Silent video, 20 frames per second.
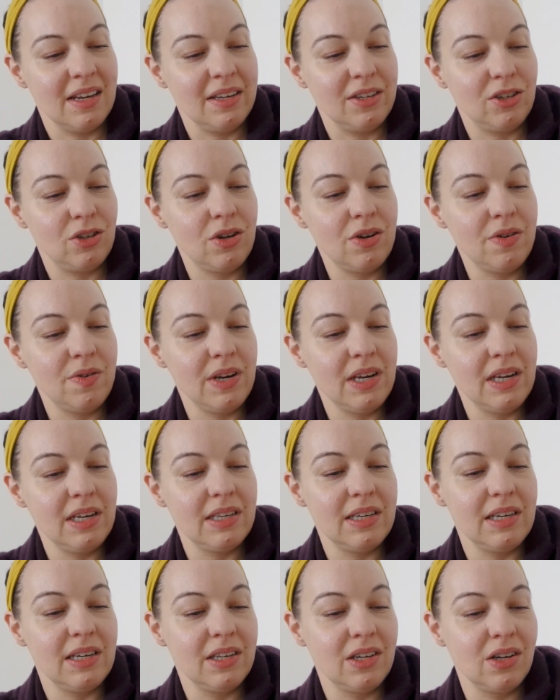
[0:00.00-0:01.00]
So
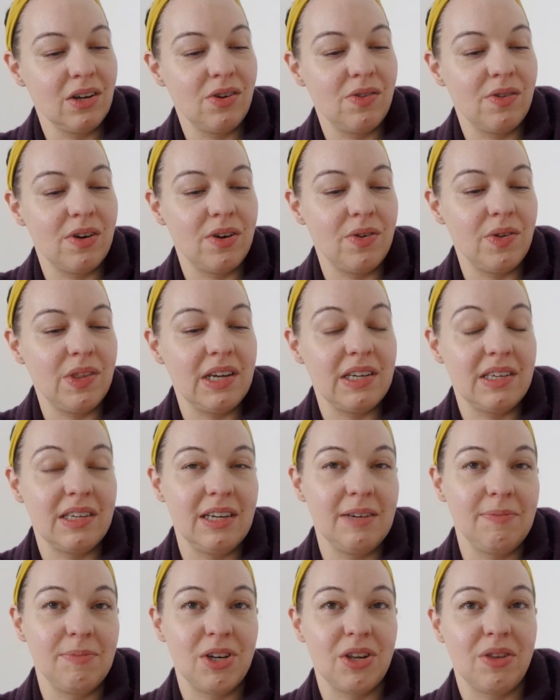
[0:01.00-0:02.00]
easy to grow, they
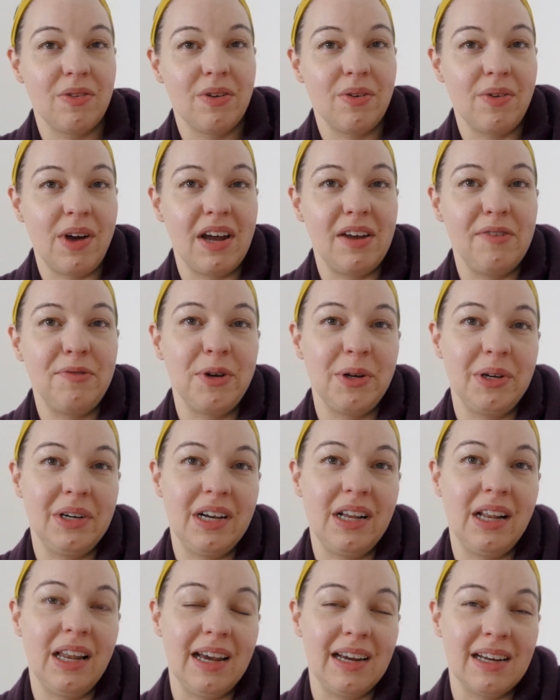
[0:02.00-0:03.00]
seem to thrive on
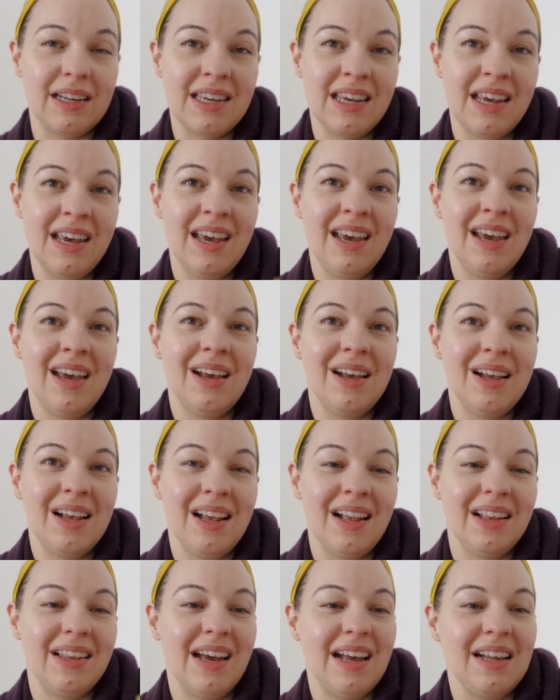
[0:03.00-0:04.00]
neglect.
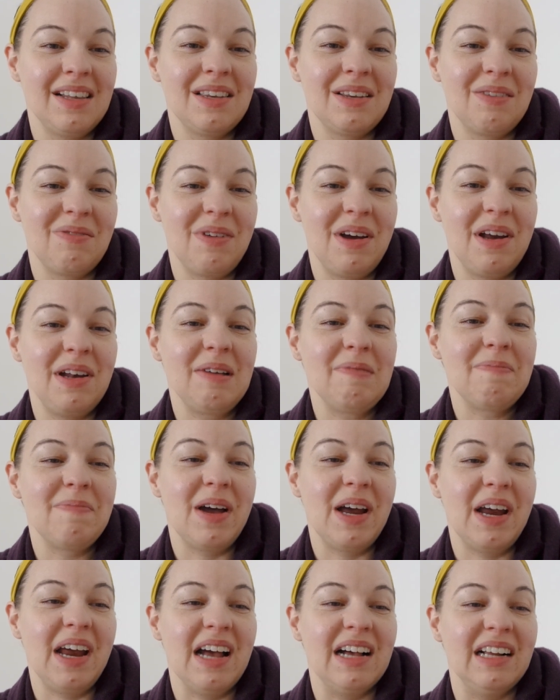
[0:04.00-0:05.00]
That's right up
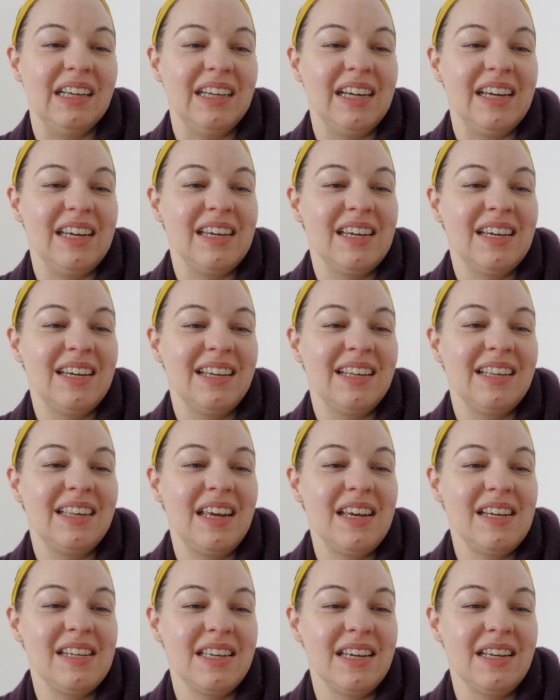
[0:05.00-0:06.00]
my alley.
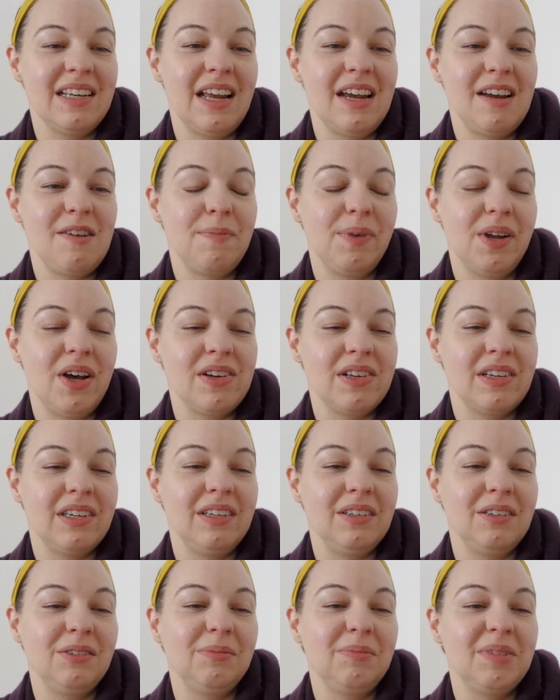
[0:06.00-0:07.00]
Daisy-like
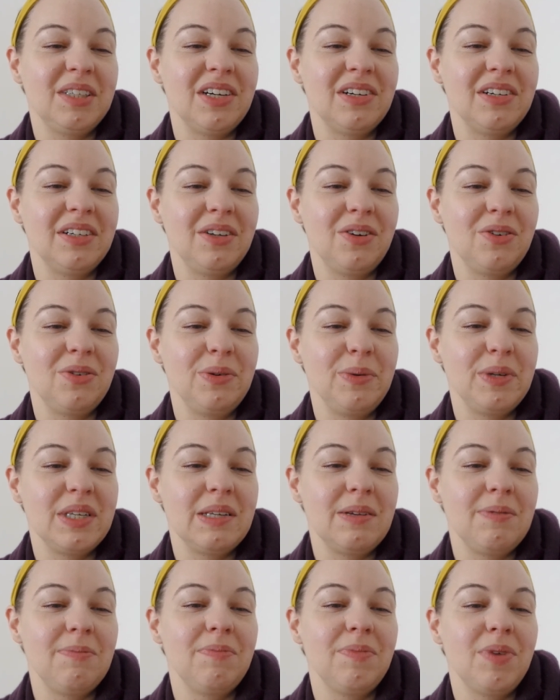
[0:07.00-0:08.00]
blossoms on
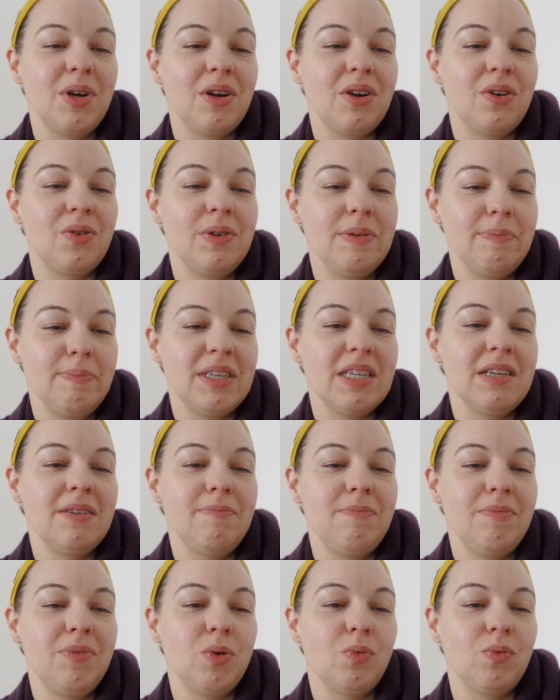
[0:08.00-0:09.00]
crimson,
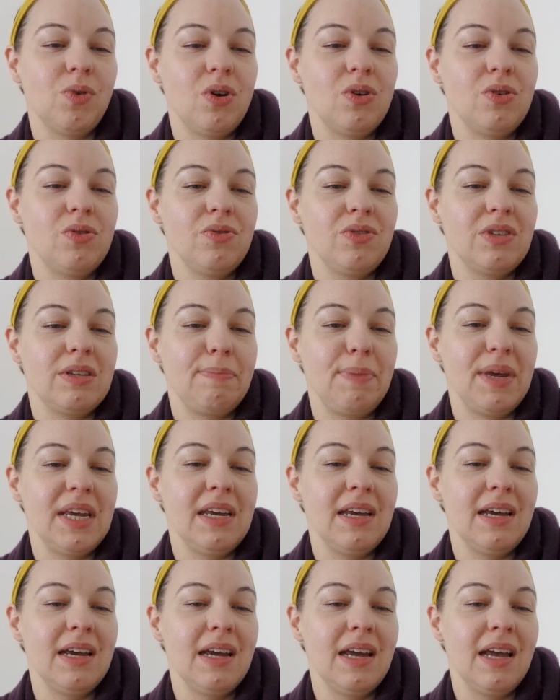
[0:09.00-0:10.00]
rose,
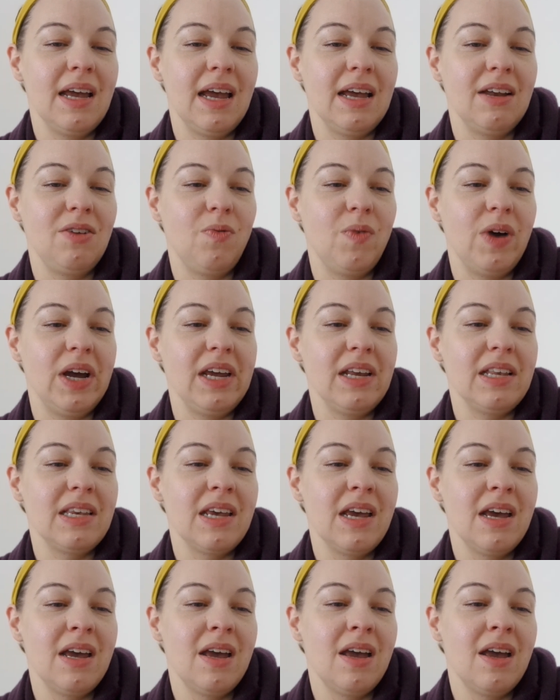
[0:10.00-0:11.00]
pink, and white
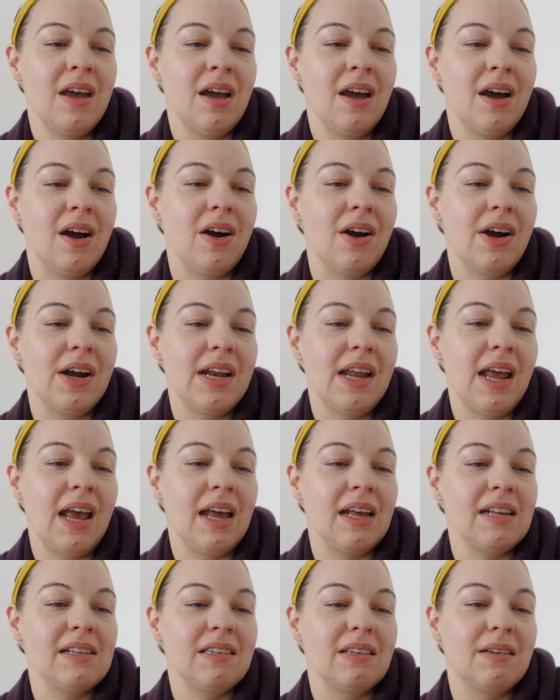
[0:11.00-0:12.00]
are
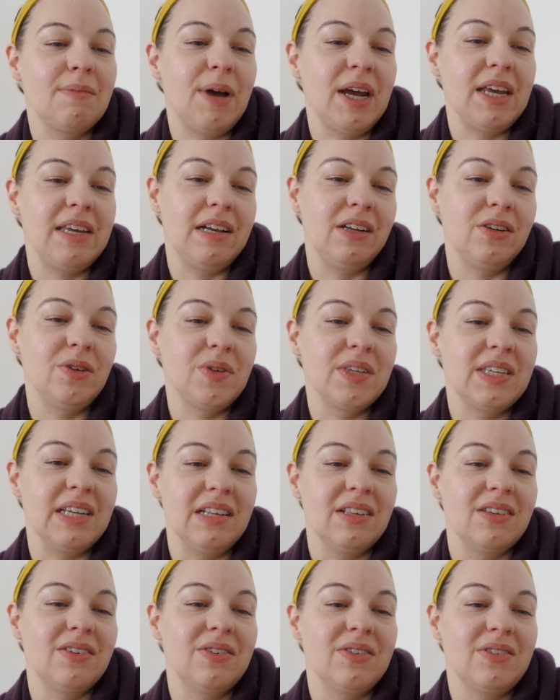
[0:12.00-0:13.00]
enhanced by yellow
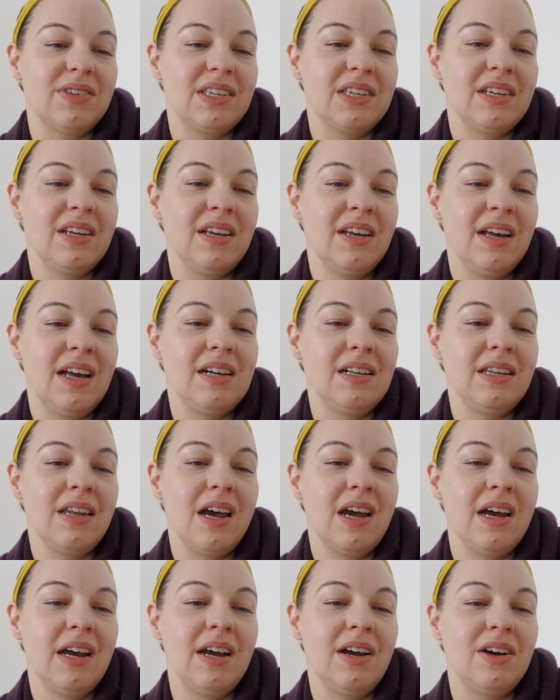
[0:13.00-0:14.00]
centers, held
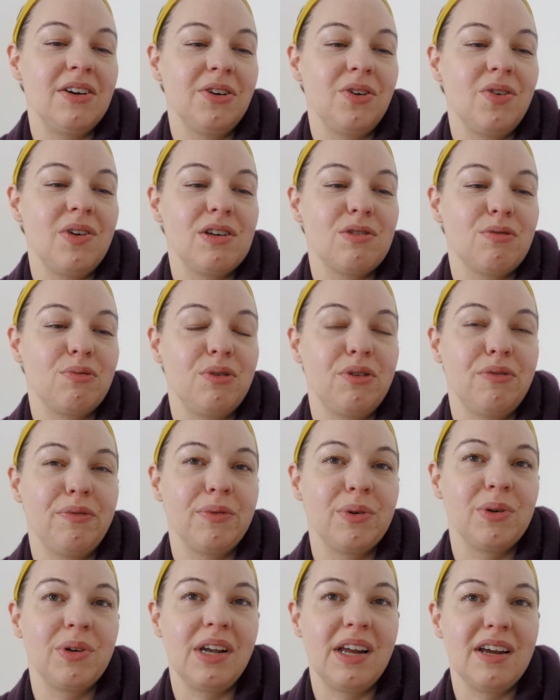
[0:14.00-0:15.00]
high on graceful
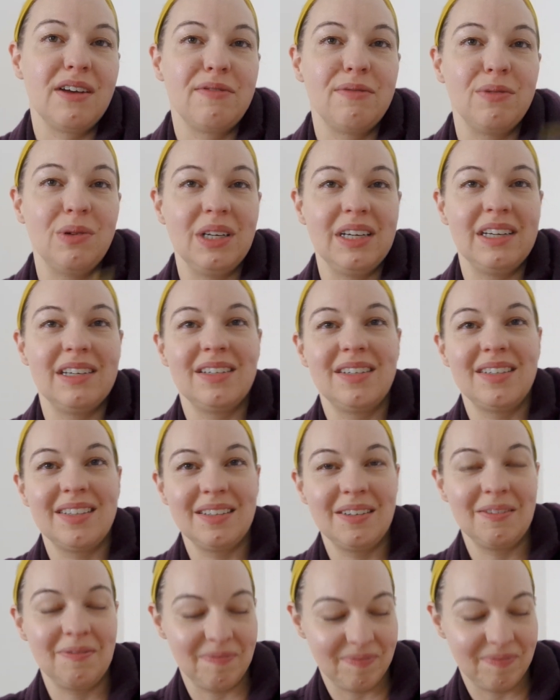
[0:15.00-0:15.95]
fern-like foliage.